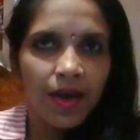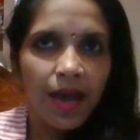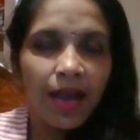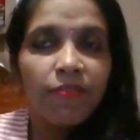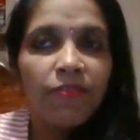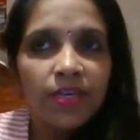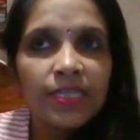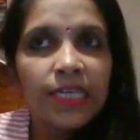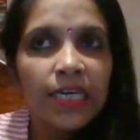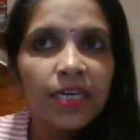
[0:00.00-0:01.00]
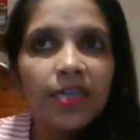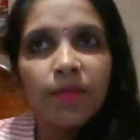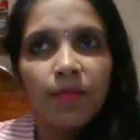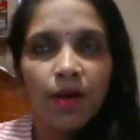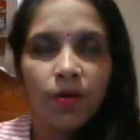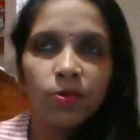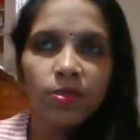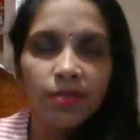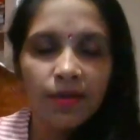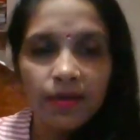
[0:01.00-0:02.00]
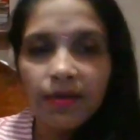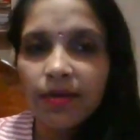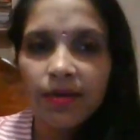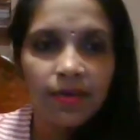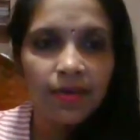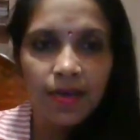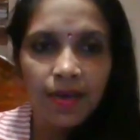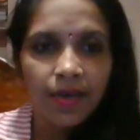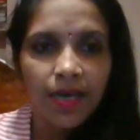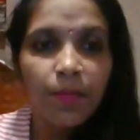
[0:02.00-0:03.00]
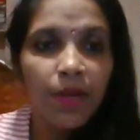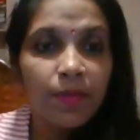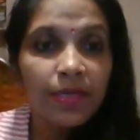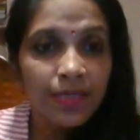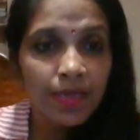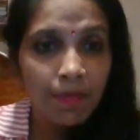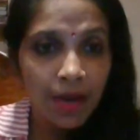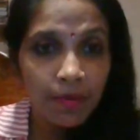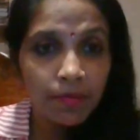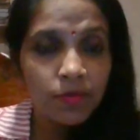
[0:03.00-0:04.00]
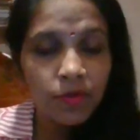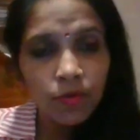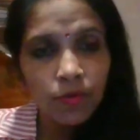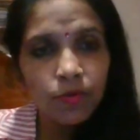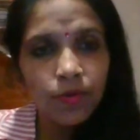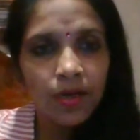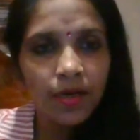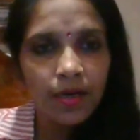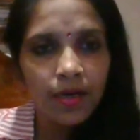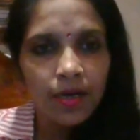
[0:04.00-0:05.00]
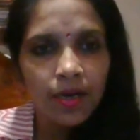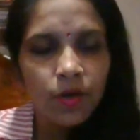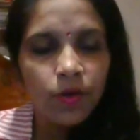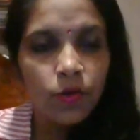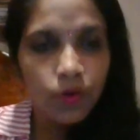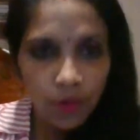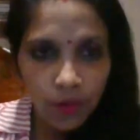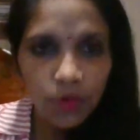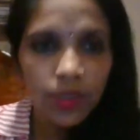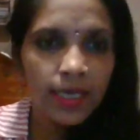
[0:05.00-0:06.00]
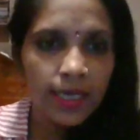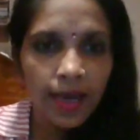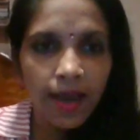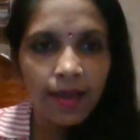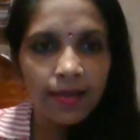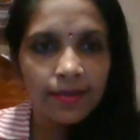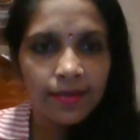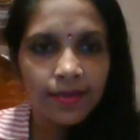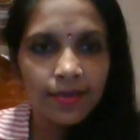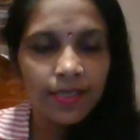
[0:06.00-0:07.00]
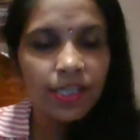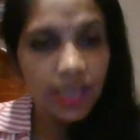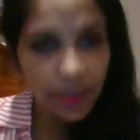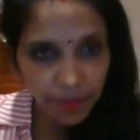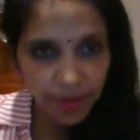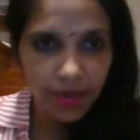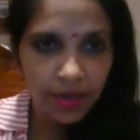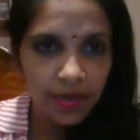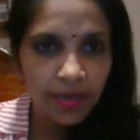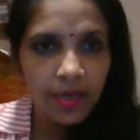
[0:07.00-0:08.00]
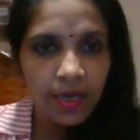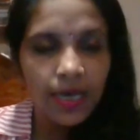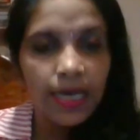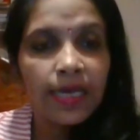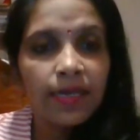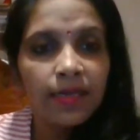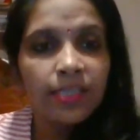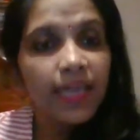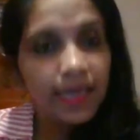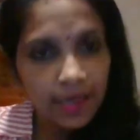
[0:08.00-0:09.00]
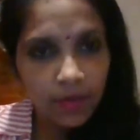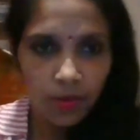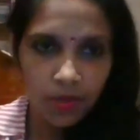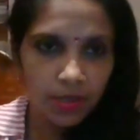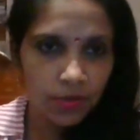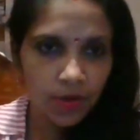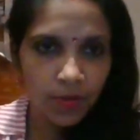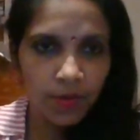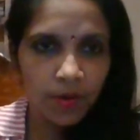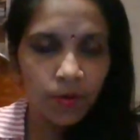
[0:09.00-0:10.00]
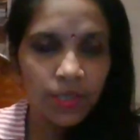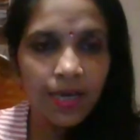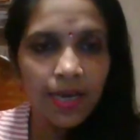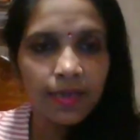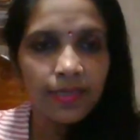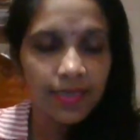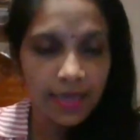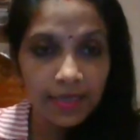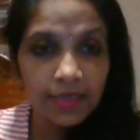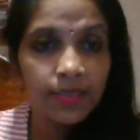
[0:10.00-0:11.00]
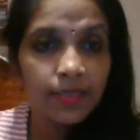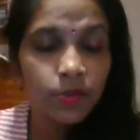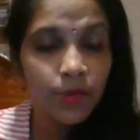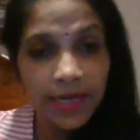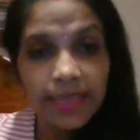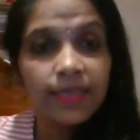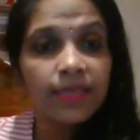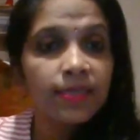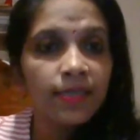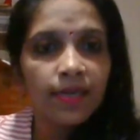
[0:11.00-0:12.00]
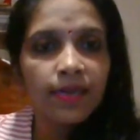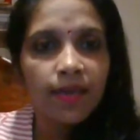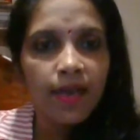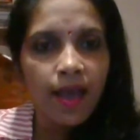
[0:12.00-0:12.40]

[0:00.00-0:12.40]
I first heard about uh, Kamla Basini, ma'am through Runodi and uh, Shipra in a gender workshop, which I attended in 2016.